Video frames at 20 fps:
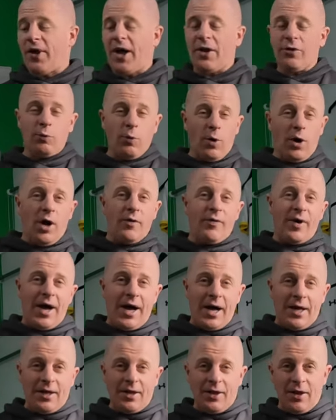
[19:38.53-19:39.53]
That's what I've
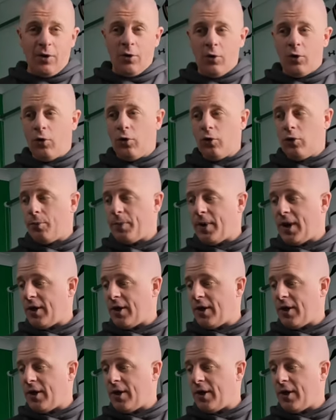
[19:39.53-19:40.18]
added it all up